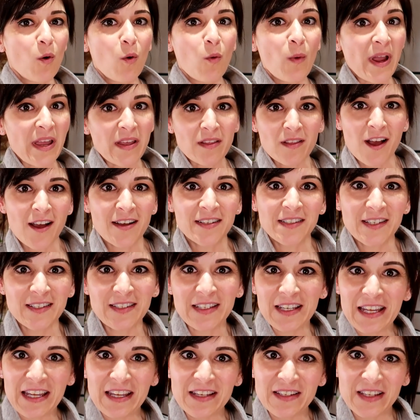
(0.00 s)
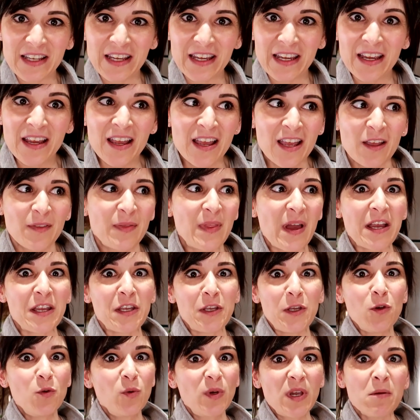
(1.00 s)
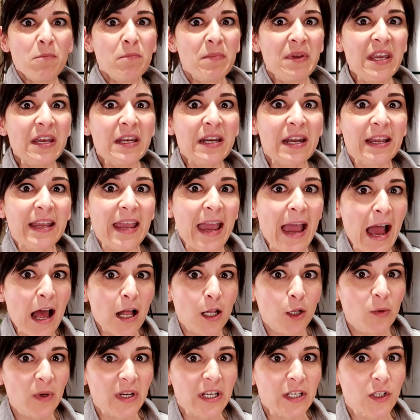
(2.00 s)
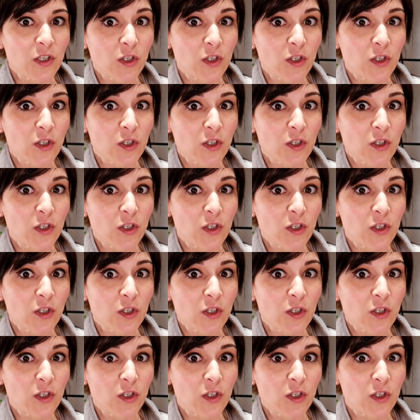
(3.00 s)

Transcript: weight loss is easy, that you can be in a calorie